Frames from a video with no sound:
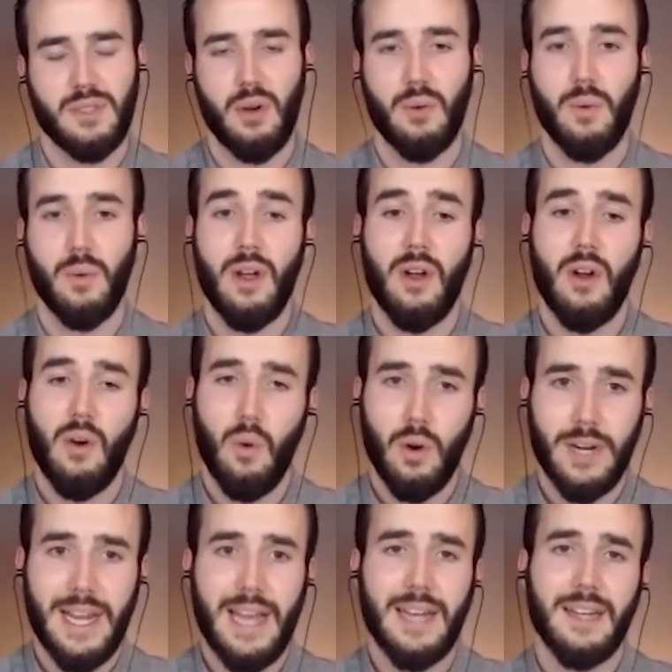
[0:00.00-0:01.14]
So
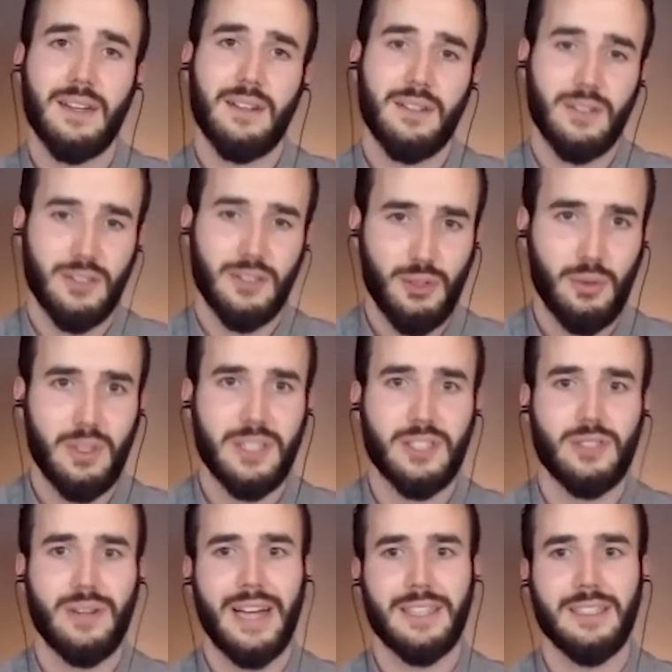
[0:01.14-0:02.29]
organic, dual
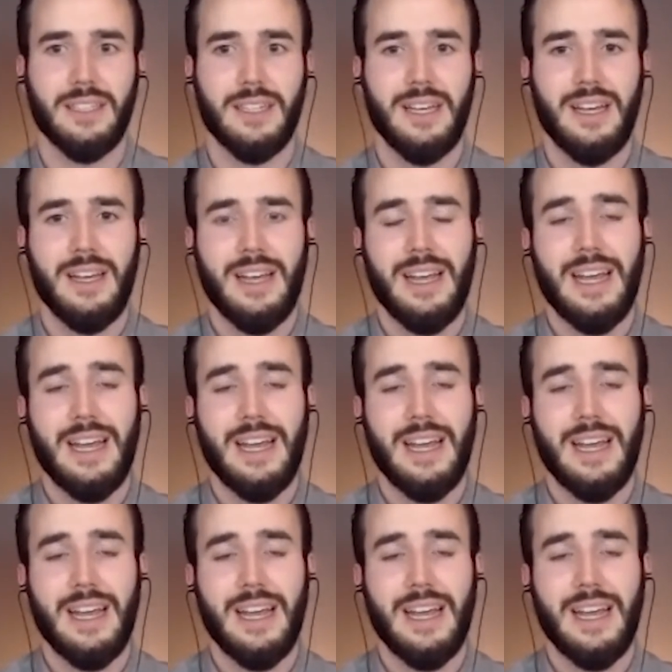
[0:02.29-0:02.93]
extracted,